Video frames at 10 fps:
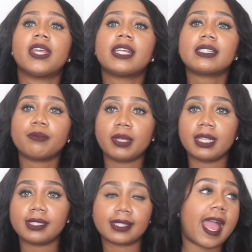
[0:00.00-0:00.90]
That
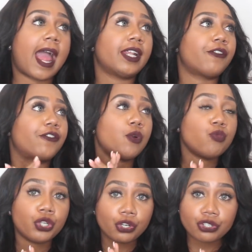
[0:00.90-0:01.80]
means that
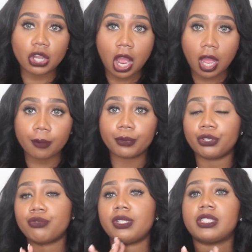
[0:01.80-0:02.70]
from your
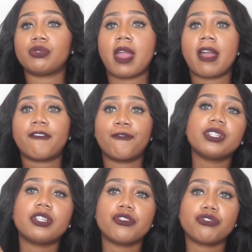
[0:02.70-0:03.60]
job, you need to have
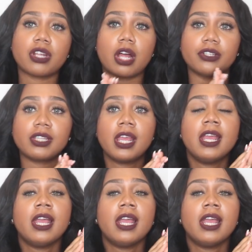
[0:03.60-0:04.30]
$1,400